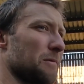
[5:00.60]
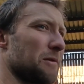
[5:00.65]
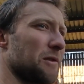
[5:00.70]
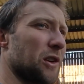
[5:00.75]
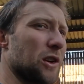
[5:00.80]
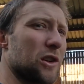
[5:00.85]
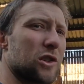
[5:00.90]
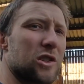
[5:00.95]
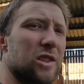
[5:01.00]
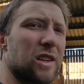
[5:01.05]

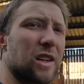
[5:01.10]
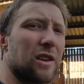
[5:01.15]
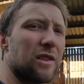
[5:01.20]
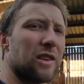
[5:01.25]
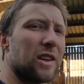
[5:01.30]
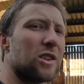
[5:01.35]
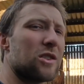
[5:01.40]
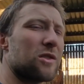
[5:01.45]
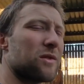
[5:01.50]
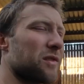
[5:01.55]
first
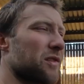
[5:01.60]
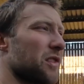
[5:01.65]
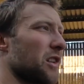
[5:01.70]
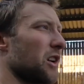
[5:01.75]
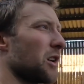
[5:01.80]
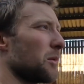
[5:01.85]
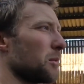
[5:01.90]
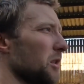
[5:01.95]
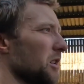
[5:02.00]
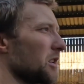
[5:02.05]
generation
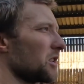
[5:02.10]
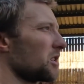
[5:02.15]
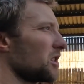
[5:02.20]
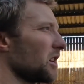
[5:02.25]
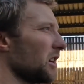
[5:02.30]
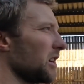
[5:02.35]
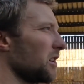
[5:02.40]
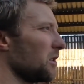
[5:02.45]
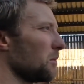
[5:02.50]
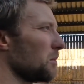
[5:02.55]
farmer, and you're
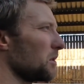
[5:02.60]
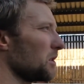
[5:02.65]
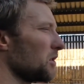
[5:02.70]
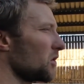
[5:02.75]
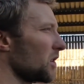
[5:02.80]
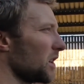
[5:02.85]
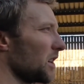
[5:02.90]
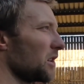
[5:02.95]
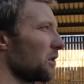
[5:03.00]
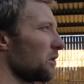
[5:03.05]
starting up and
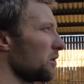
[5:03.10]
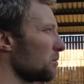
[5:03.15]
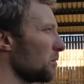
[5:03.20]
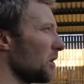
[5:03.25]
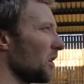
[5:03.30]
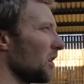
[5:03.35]
you're trying to use